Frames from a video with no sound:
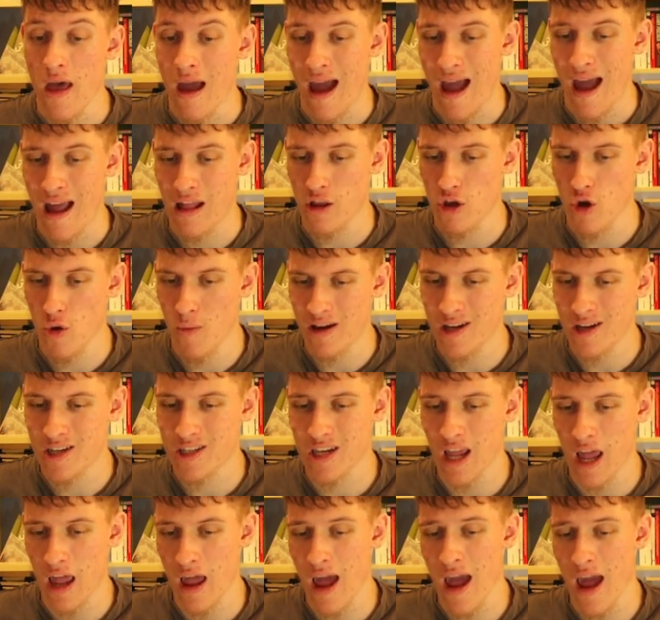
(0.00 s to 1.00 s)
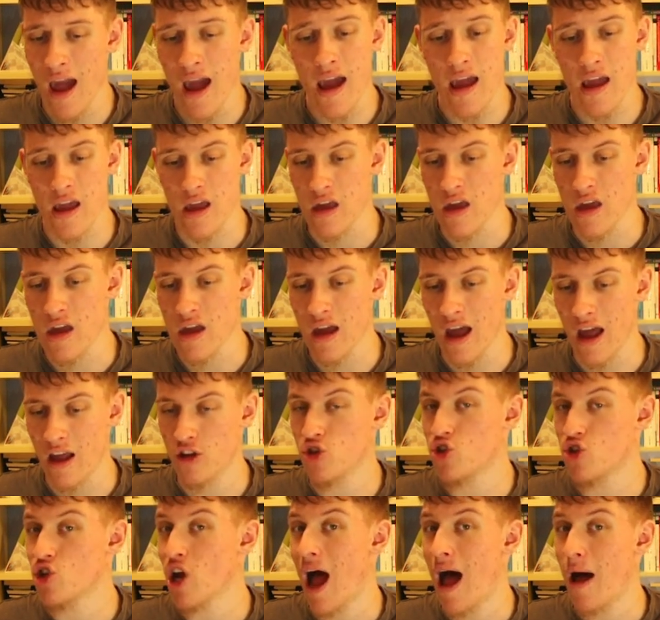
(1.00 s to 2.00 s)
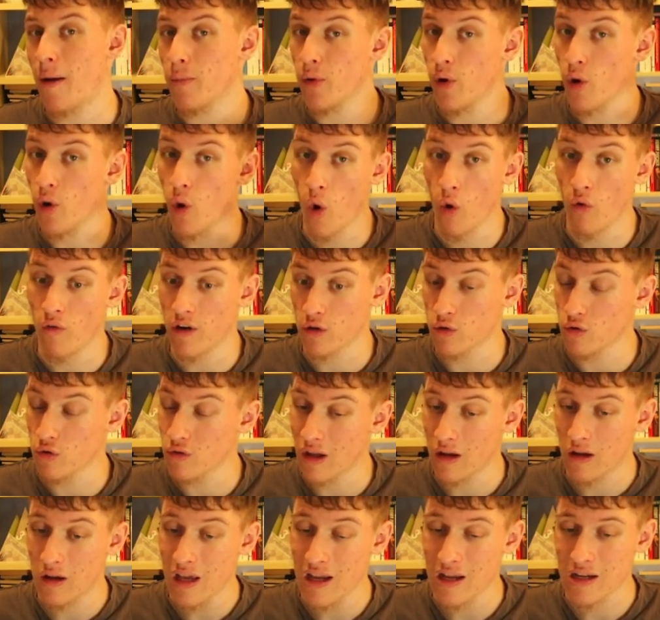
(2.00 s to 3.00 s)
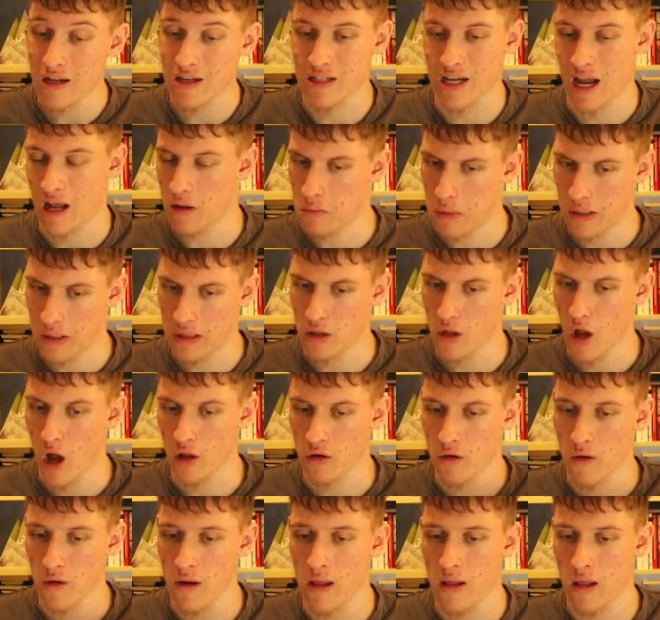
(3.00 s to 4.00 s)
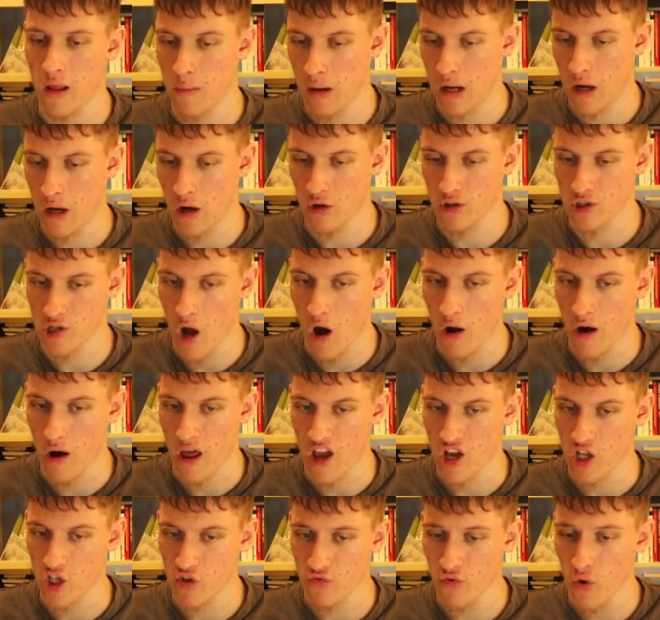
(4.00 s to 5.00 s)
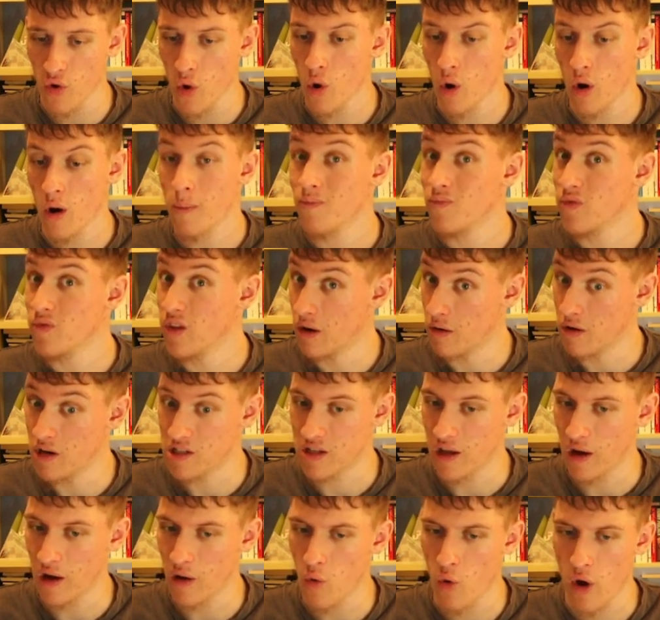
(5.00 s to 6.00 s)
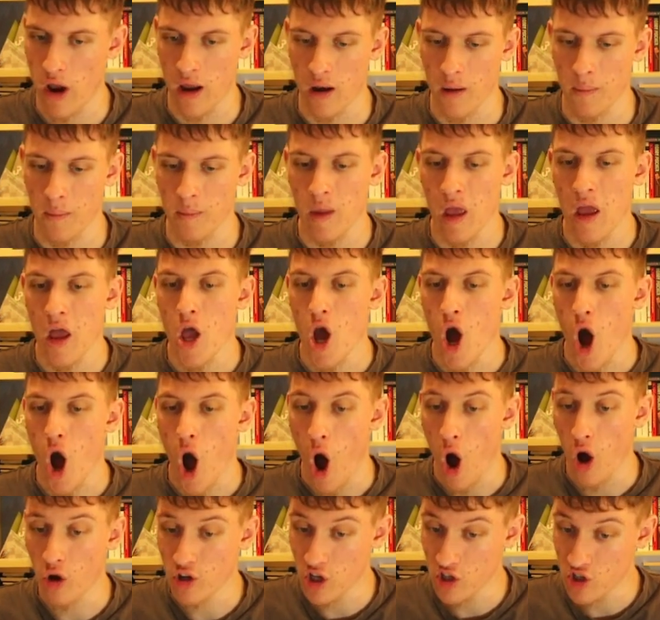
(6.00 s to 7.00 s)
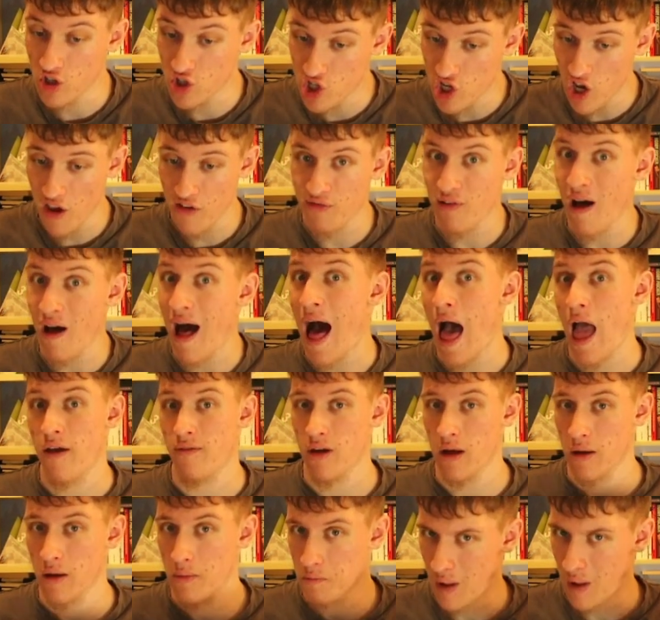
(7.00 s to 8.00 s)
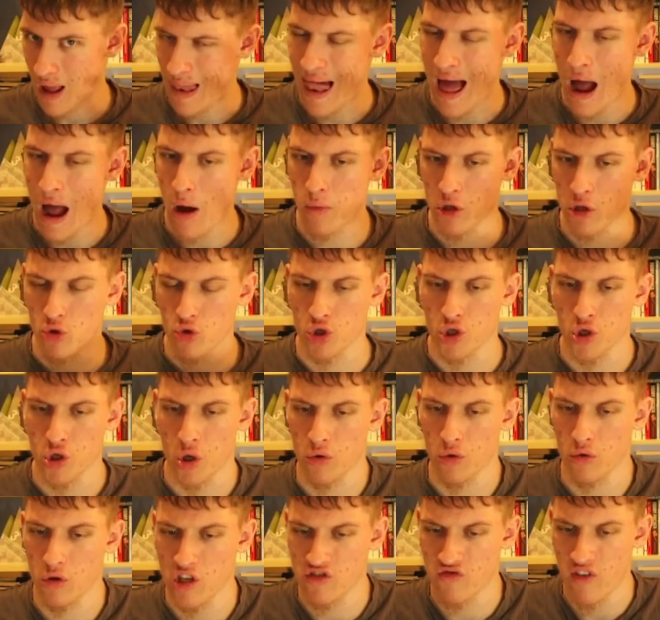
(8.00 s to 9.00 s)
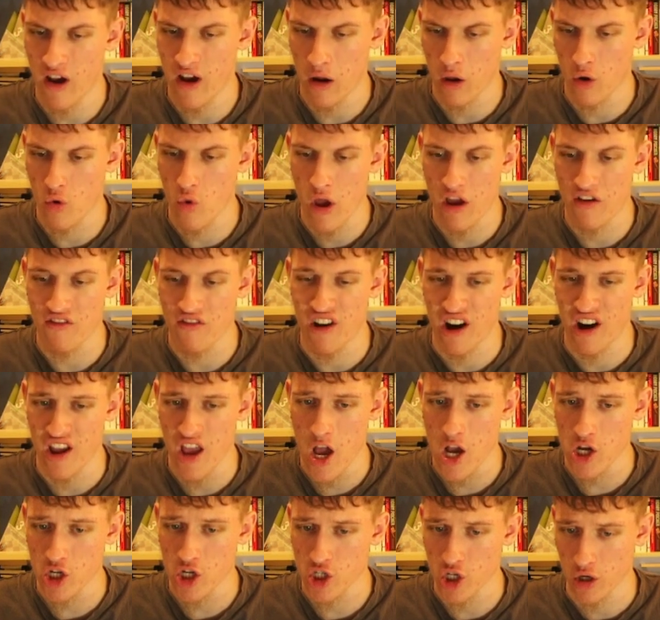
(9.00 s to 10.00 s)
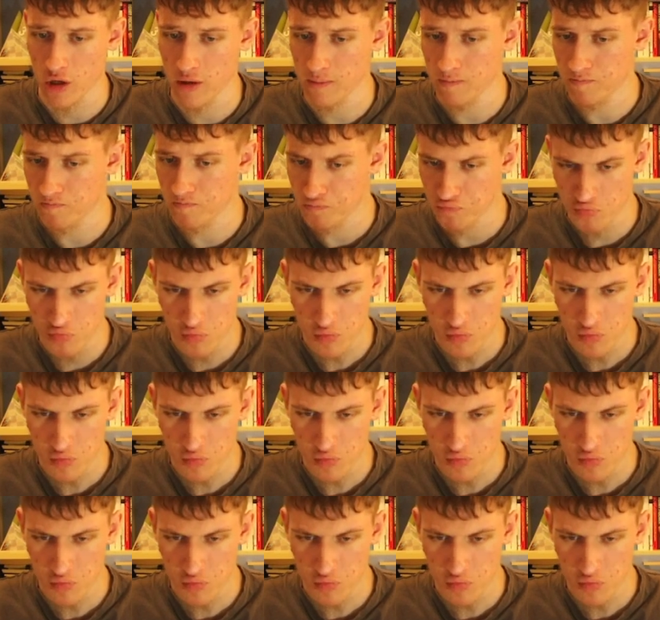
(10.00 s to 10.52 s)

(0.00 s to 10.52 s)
and you may say, hey, he can jump over to the king side, but not really, because on h4 there is the queen. On g5, allow me to show you this very quick variation.